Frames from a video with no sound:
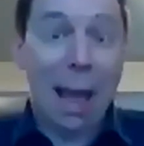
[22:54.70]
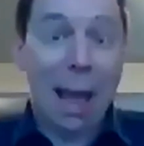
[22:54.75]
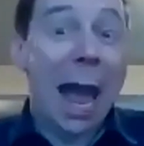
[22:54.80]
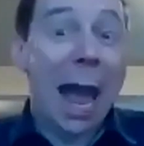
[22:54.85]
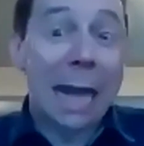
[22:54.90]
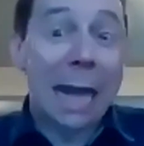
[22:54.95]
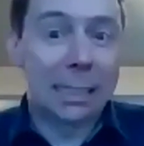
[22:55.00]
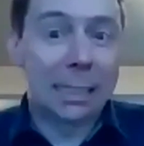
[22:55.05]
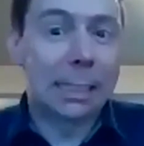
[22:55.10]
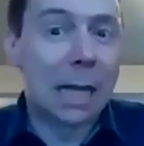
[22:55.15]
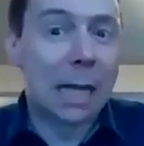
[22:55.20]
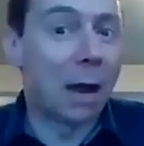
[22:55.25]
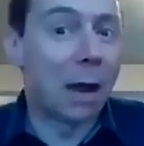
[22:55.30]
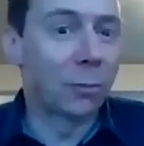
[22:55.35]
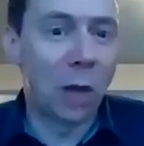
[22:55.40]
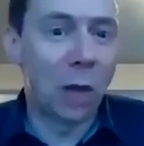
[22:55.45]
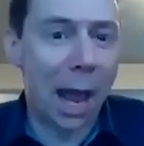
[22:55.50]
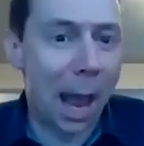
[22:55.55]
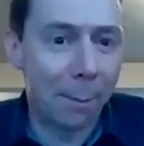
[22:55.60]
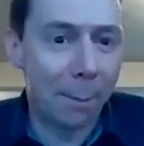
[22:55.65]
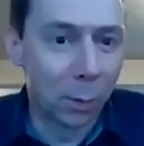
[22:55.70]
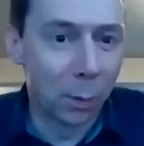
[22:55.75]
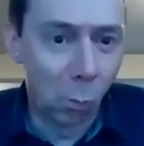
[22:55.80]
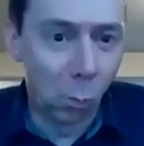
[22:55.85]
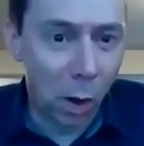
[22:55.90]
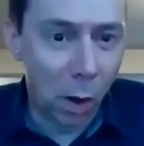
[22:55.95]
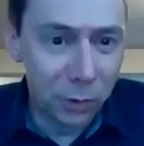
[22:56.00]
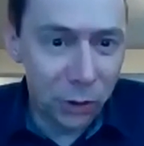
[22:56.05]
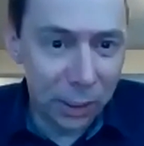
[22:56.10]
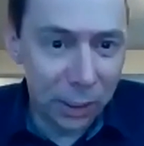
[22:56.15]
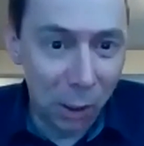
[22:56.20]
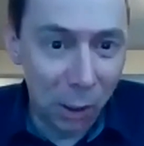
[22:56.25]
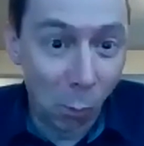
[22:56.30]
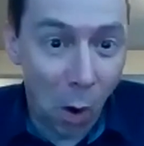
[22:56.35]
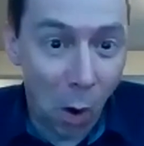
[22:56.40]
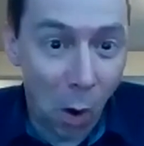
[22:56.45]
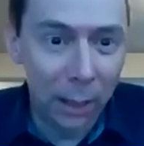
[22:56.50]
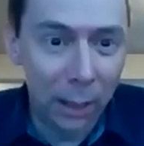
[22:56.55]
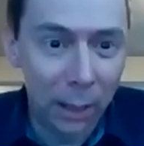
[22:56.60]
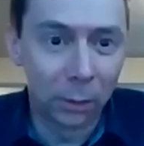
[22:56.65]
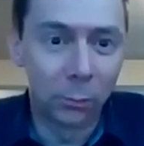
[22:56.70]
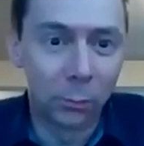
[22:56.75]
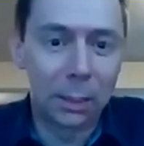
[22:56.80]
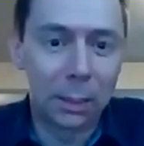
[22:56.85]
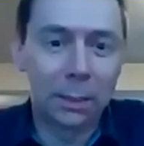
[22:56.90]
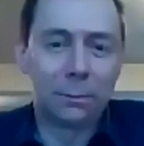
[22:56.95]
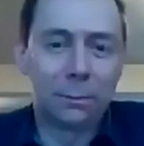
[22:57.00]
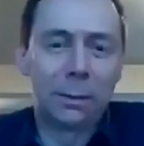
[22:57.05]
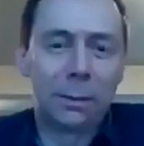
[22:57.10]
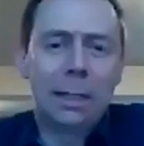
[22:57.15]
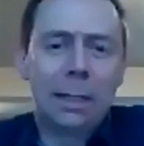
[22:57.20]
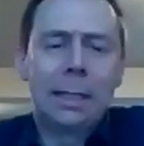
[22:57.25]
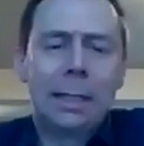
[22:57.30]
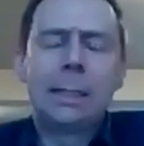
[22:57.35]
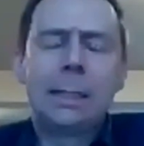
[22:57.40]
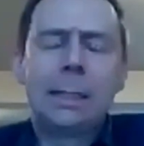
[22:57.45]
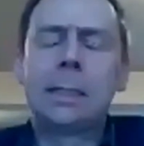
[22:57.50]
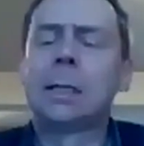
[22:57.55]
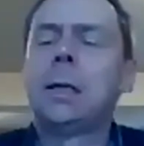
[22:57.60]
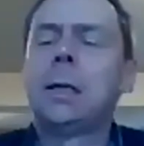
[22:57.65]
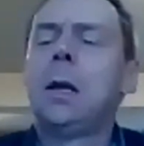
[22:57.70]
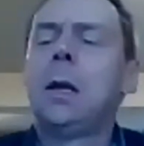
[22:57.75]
bad stuff to happen once in a while, whatever it is.